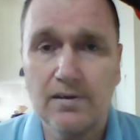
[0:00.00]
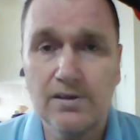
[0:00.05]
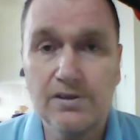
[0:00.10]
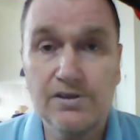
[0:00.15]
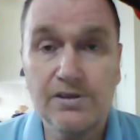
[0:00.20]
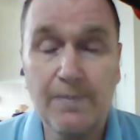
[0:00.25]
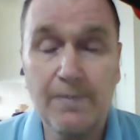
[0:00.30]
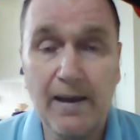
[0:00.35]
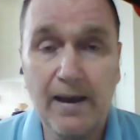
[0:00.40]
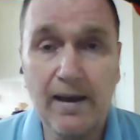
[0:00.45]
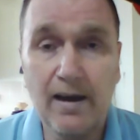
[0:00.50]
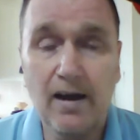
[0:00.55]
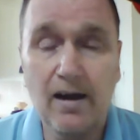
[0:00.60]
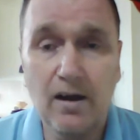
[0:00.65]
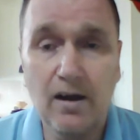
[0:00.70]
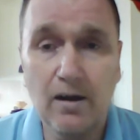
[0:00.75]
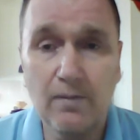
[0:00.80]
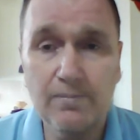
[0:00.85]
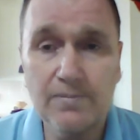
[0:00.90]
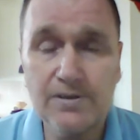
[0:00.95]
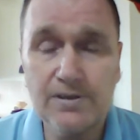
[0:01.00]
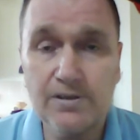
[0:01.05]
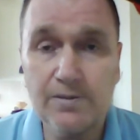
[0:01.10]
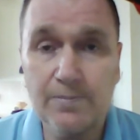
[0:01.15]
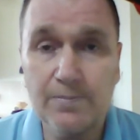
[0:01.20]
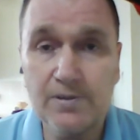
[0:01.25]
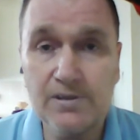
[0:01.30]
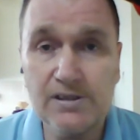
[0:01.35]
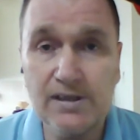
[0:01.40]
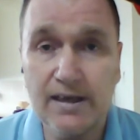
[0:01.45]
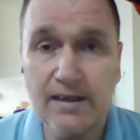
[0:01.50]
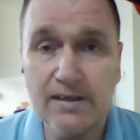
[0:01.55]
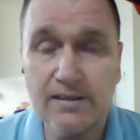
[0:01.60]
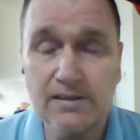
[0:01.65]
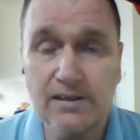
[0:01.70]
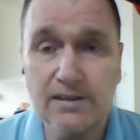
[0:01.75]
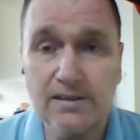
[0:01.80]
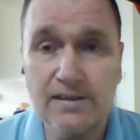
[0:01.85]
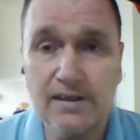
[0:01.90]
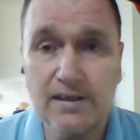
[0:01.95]
to bear arms to protect
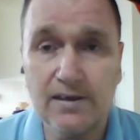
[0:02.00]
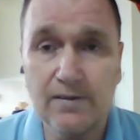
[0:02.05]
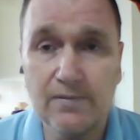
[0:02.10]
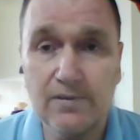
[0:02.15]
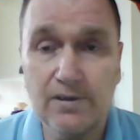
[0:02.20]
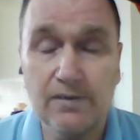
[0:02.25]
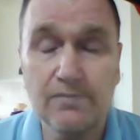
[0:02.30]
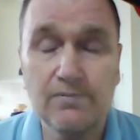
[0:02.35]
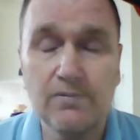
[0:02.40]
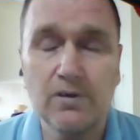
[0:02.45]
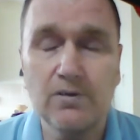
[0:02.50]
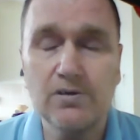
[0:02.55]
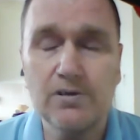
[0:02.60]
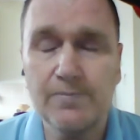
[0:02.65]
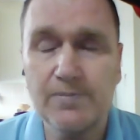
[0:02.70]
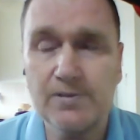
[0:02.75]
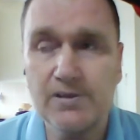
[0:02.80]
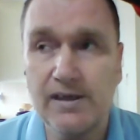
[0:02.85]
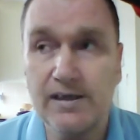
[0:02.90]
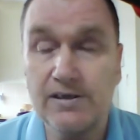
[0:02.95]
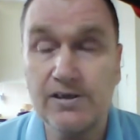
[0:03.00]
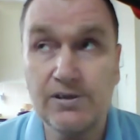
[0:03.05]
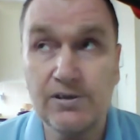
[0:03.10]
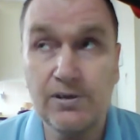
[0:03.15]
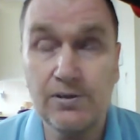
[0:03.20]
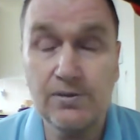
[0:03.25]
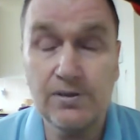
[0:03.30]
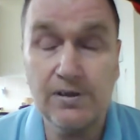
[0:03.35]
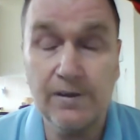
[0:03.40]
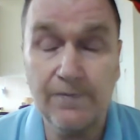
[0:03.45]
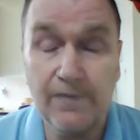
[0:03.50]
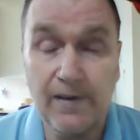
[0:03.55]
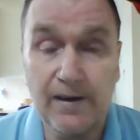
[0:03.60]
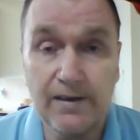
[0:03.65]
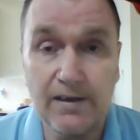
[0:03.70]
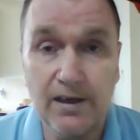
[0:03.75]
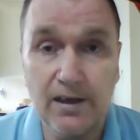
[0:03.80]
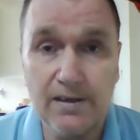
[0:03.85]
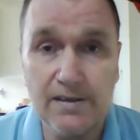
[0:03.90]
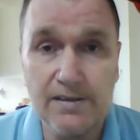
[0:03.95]
ourselves, not to protect, to
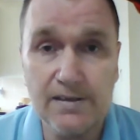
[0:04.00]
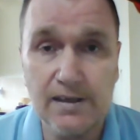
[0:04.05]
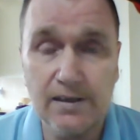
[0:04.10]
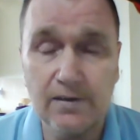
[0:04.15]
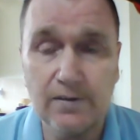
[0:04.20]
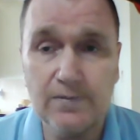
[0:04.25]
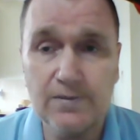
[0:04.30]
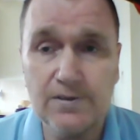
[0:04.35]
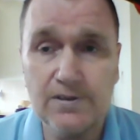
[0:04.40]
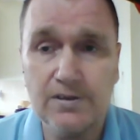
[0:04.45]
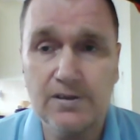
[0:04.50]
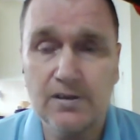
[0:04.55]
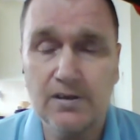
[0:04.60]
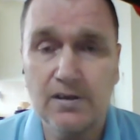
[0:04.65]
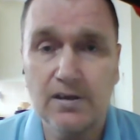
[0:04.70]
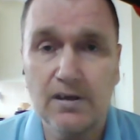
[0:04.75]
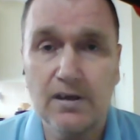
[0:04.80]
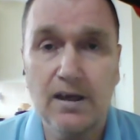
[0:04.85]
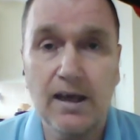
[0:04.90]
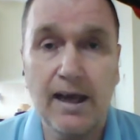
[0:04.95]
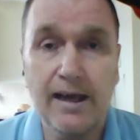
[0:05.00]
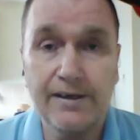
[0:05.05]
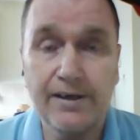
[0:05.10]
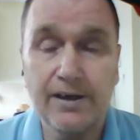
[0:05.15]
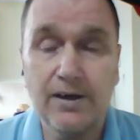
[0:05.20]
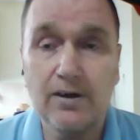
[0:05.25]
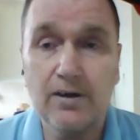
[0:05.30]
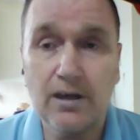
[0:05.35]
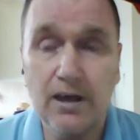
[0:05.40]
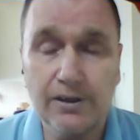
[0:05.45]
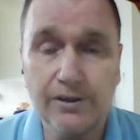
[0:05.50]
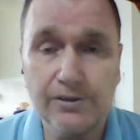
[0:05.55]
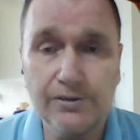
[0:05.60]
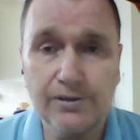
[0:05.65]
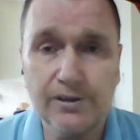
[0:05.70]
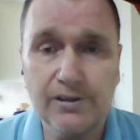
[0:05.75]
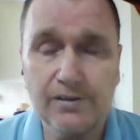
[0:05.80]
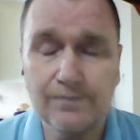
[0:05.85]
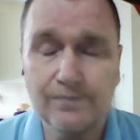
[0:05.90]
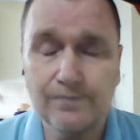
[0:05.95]
defend ourselves and our
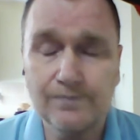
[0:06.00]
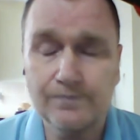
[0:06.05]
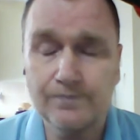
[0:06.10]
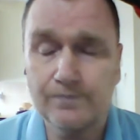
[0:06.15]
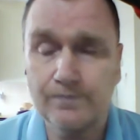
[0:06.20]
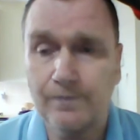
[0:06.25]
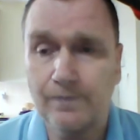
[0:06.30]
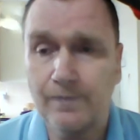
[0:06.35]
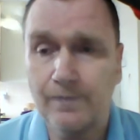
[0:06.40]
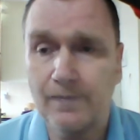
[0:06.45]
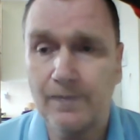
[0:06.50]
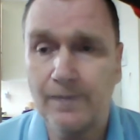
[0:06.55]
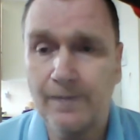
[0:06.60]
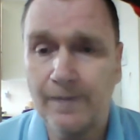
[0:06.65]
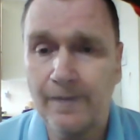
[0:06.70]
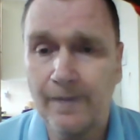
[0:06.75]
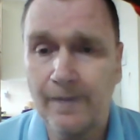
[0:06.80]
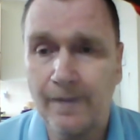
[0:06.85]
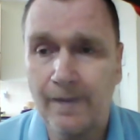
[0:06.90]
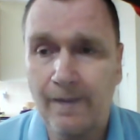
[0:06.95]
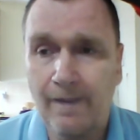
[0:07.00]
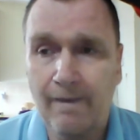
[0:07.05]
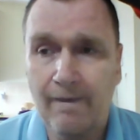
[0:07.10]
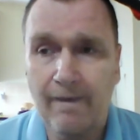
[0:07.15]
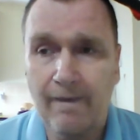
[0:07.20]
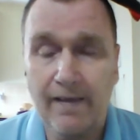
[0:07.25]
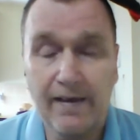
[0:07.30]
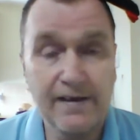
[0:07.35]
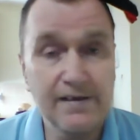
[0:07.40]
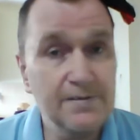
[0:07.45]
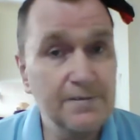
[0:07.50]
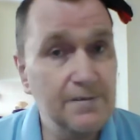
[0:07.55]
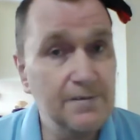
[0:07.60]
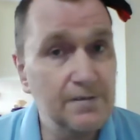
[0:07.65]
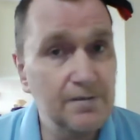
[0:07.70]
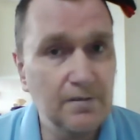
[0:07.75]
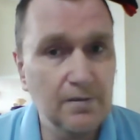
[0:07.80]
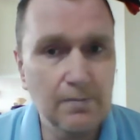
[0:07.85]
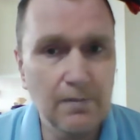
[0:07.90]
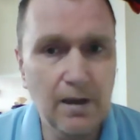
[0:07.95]
country.
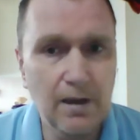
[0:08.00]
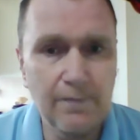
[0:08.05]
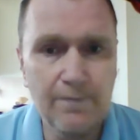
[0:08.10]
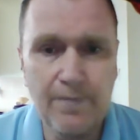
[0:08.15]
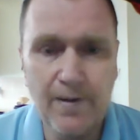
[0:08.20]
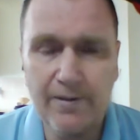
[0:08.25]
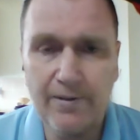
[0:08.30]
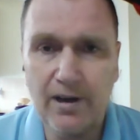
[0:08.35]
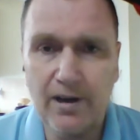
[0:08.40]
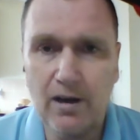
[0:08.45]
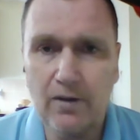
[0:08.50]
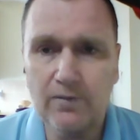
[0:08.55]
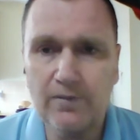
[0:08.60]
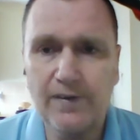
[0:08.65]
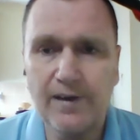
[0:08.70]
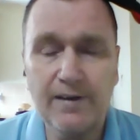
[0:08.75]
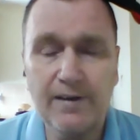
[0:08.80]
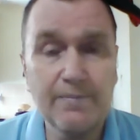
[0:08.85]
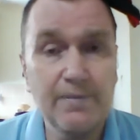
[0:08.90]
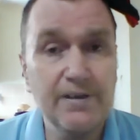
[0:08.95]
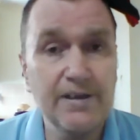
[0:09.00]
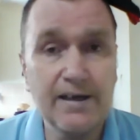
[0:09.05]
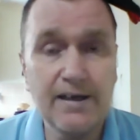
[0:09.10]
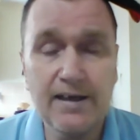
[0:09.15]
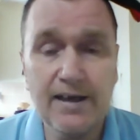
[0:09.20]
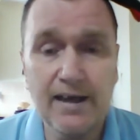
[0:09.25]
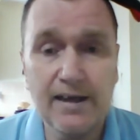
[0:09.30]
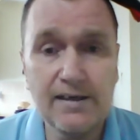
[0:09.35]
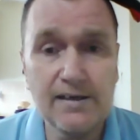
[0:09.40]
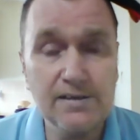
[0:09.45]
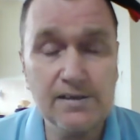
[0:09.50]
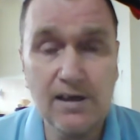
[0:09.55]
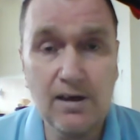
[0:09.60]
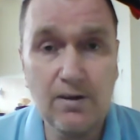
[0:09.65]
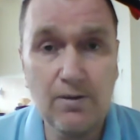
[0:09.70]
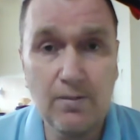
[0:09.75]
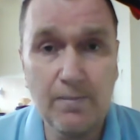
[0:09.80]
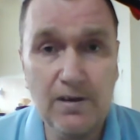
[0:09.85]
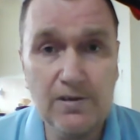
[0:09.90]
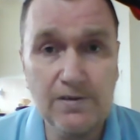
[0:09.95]
It's a very old thing, but then again,
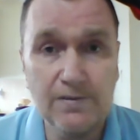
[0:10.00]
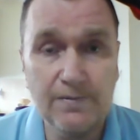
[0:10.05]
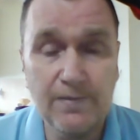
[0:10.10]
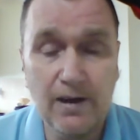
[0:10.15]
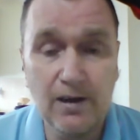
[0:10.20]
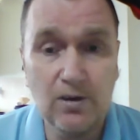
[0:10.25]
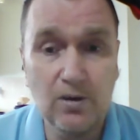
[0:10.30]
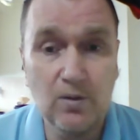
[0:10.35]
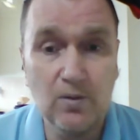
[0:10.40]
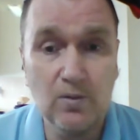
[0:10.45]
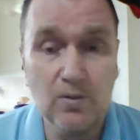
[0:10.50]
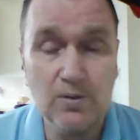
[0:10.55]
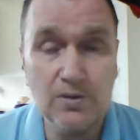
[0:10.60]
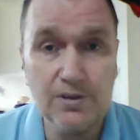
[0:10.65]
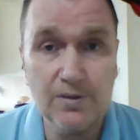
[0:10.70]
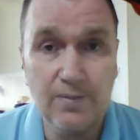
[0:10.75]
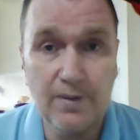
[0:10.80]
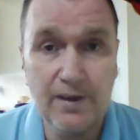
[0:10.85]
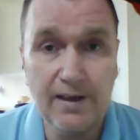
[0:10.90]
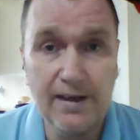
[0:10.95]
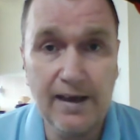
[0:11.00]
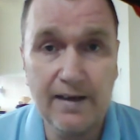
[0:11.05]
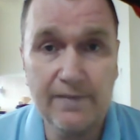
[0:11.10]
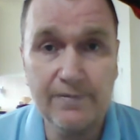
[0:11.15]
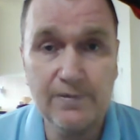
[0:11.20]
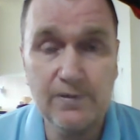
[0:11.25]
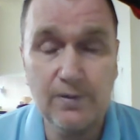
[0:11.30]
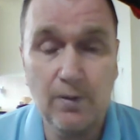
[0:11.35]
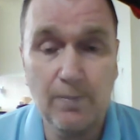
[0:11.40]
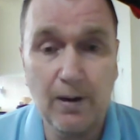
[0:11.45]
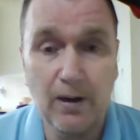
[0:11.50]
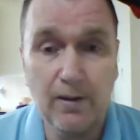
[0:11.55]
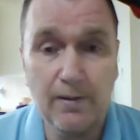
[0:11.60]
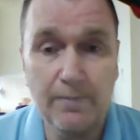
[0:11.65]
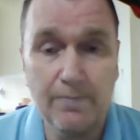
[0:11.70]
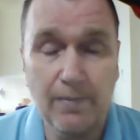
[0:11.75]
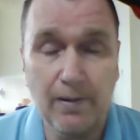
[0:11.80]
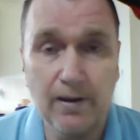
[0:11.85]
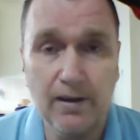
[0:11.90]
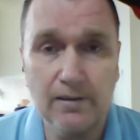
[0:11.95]
so are most of our laws that we have to
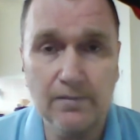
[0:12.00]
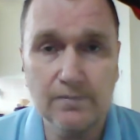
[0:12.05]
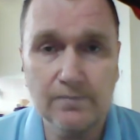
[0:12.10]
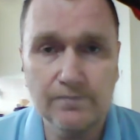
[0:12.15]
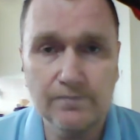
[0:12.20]
abide by.